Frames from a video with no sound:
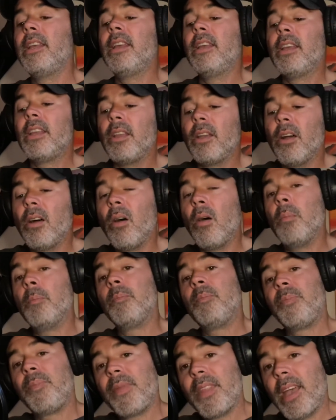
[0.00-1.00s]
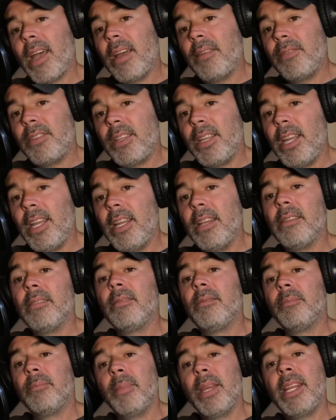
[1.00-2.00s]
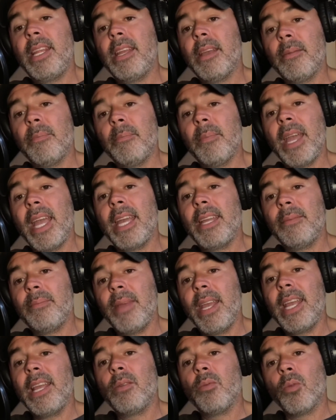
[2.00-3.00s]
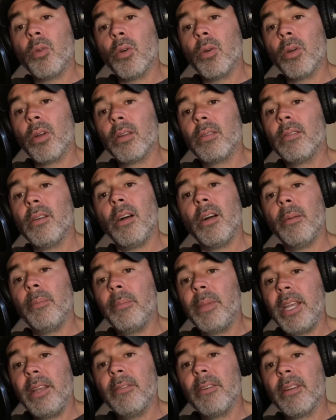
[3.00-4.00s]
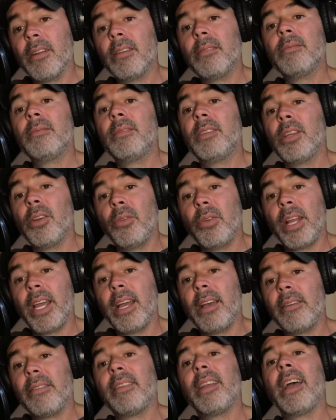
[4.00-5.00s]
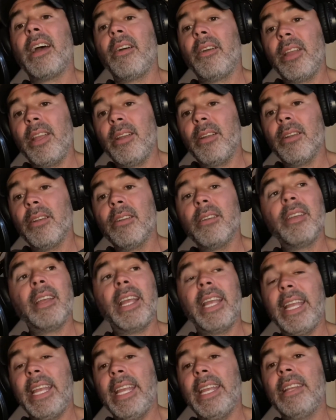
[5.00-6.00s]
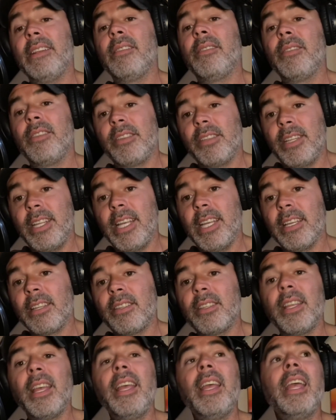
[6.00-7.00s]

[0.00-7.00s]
Y'all, I've seen many a man-made war on beaver go down out here in the sticks,